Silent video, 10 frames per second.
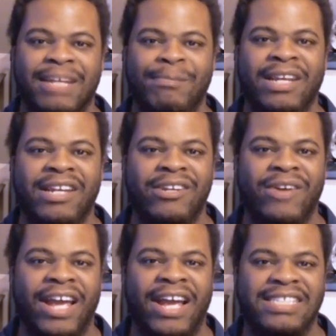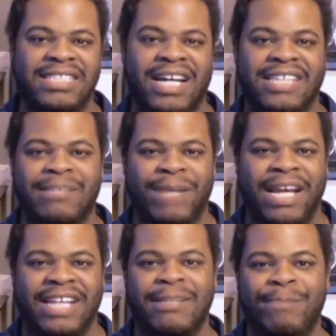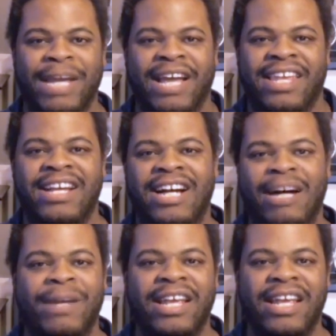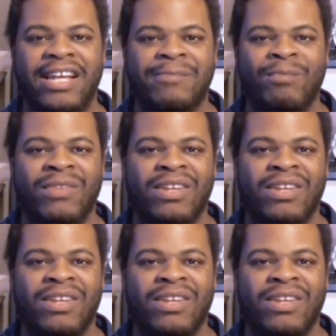I mean, you had Sasha Banks and Bayley coming in